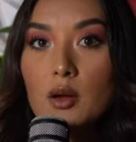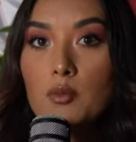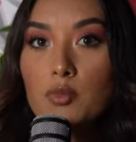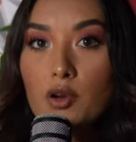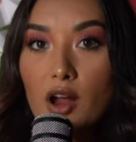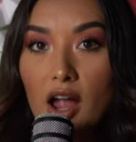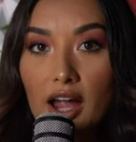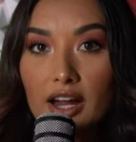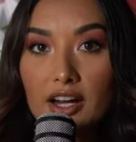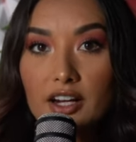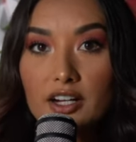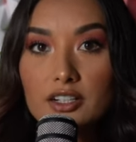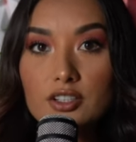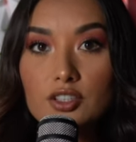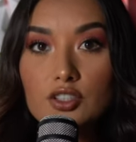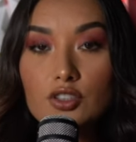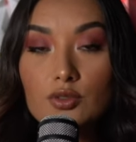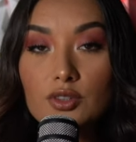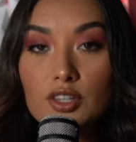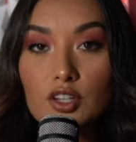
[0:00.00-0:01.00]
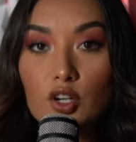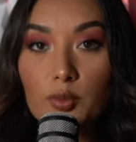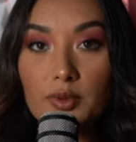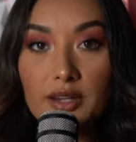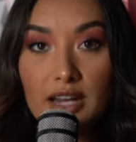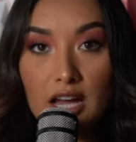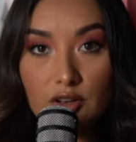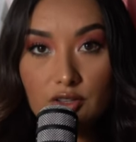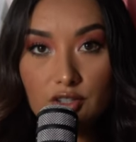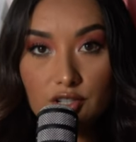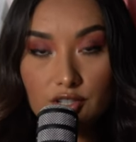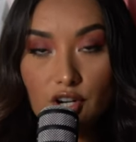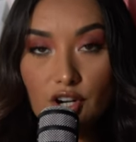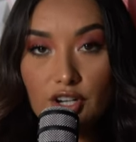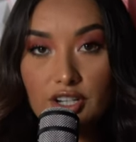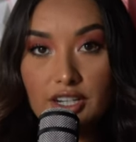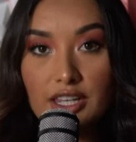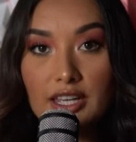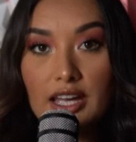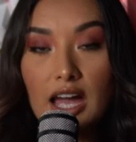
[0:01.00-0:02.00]
prior to the open house
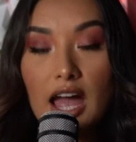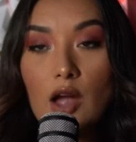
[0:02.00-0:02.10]
starting.